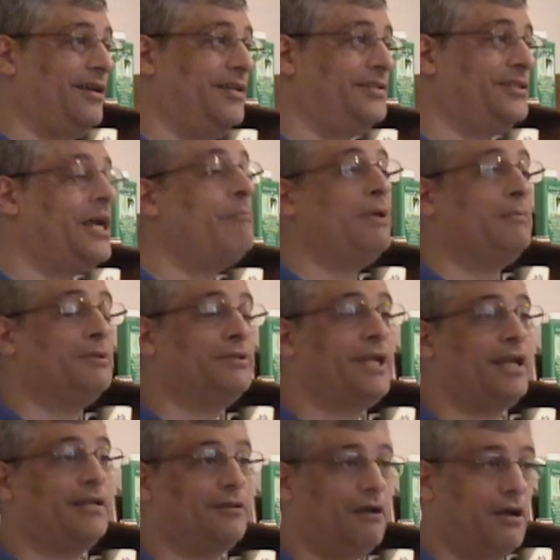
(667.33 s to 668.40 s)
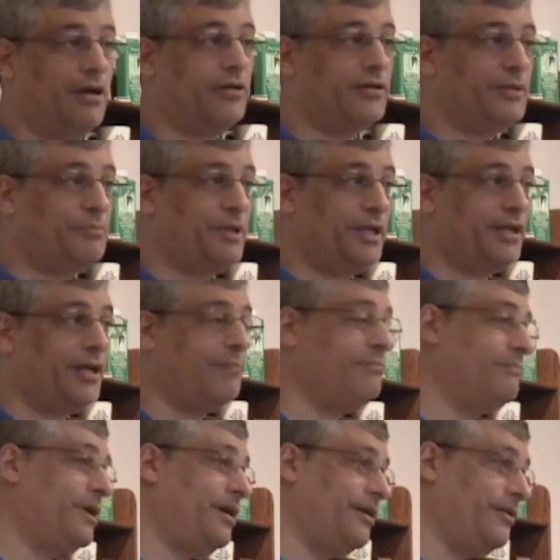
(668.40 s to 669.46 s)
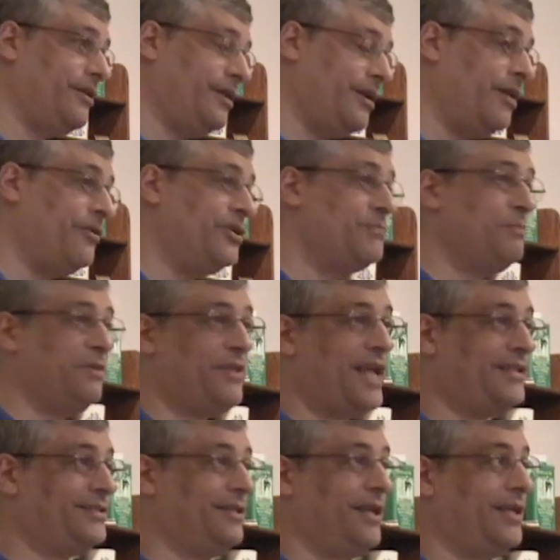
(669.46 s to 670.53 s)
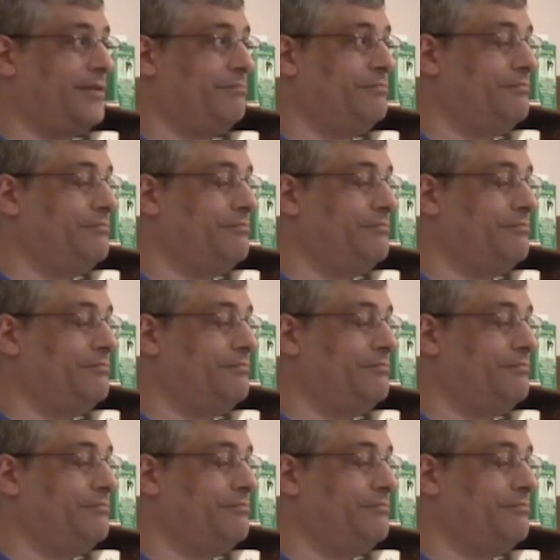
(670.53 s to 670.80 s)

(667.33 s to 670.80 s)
Some people take longer to pick up than others, but that's like